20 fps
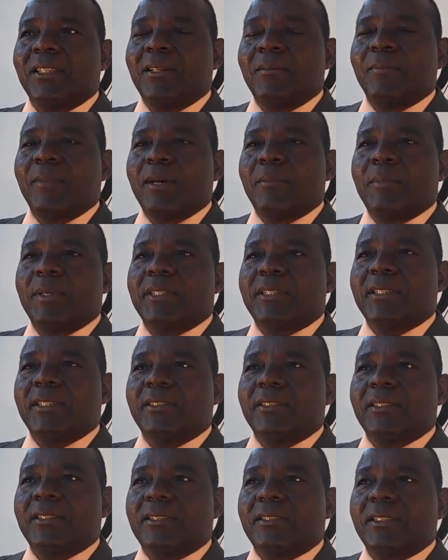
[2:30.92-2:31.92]
My message
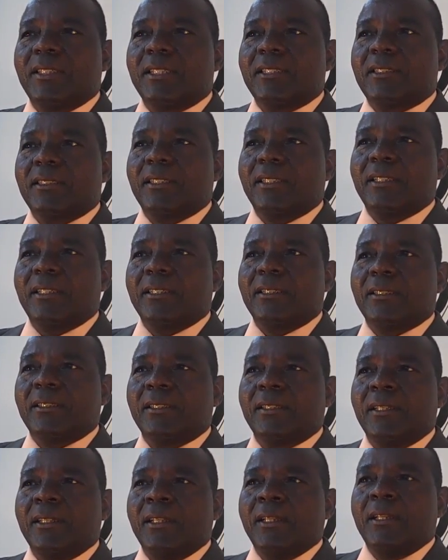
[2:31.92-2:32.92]
is that
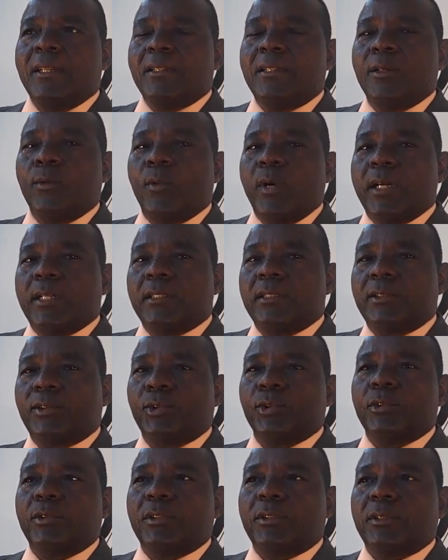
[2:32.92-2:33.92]
the world
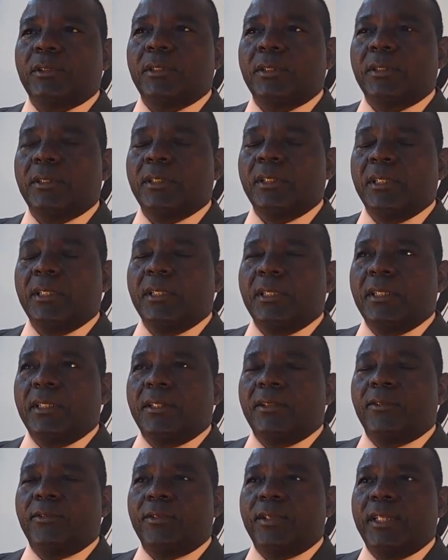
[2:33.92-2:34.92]
should
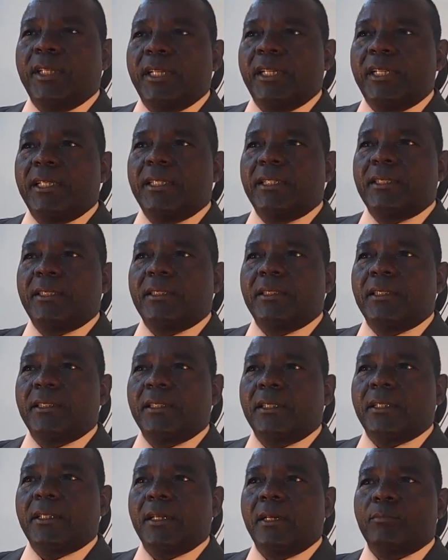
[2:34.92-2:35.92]
really
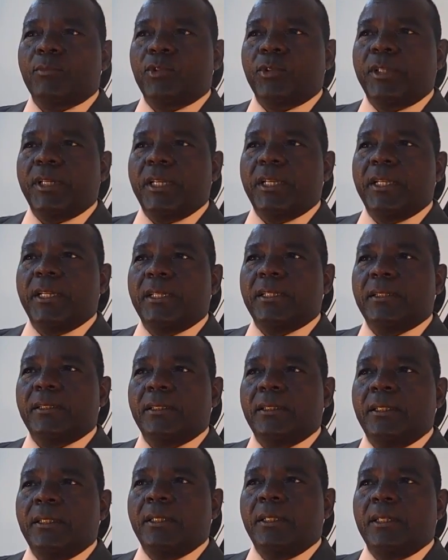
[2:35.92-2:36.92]
come together.
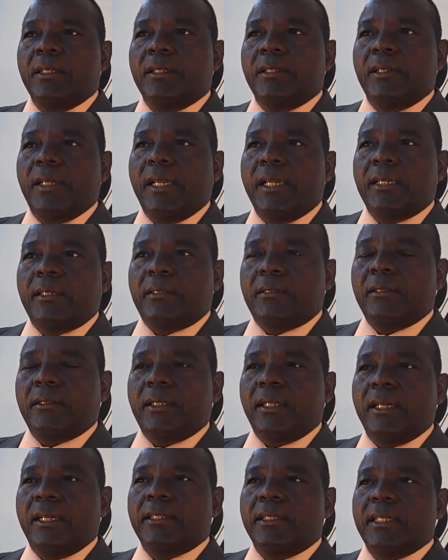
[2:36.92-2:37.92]
Like
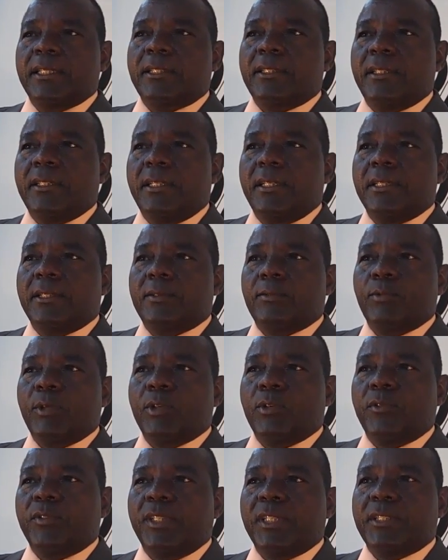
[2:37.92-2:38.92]
one
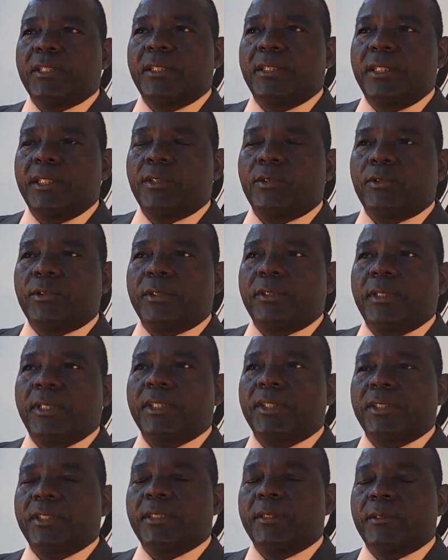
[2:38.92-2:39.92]
of yesterday's
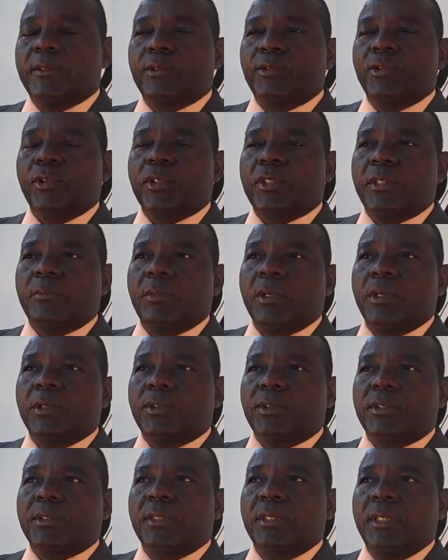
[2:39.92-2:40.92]
session, we talked
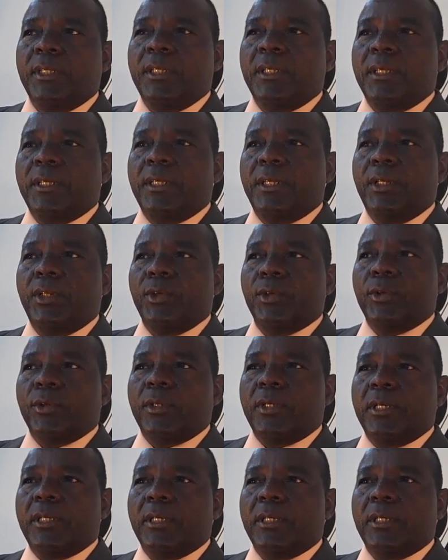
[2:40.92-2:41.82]
about, you know,